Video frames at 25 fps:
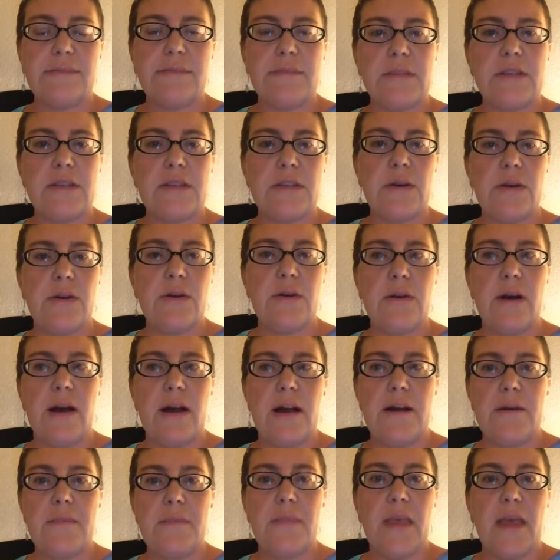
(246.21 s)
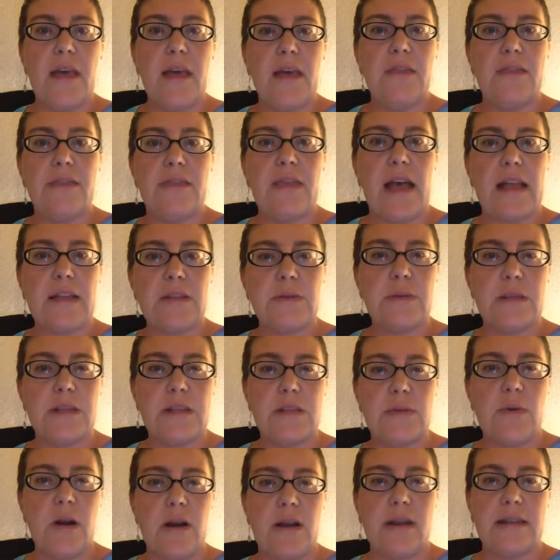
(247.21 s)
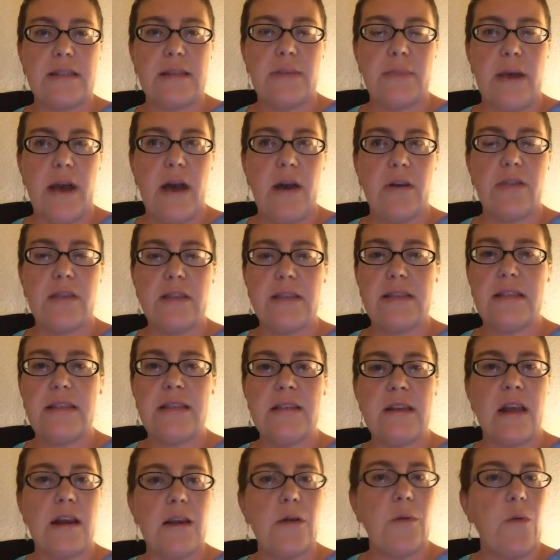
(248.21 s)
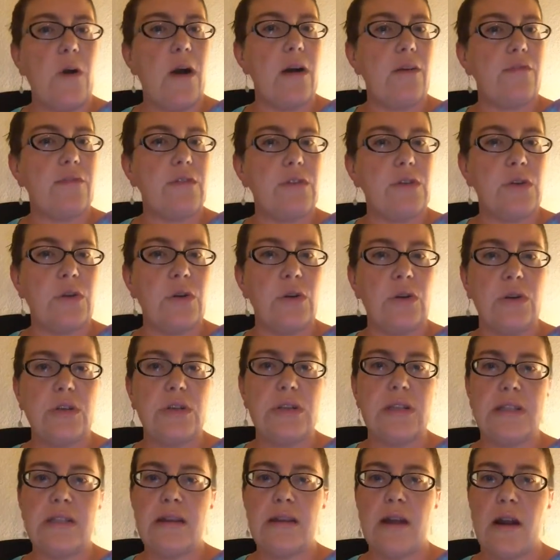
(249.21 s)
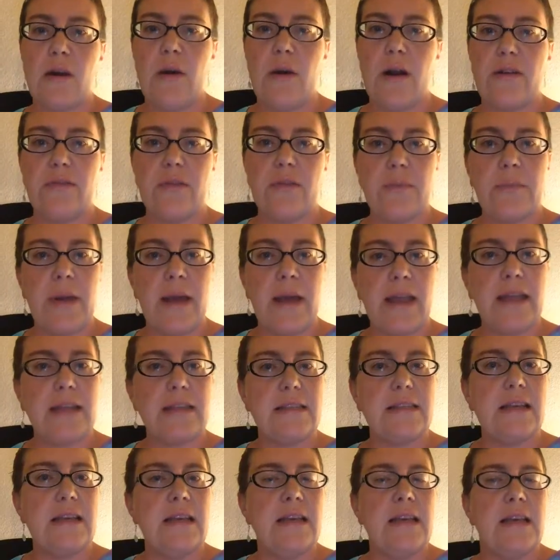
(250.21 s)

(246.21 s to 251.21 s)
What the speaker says: So that's what this walk is about. This is not a walk for scooters. It's not a walk for bikes.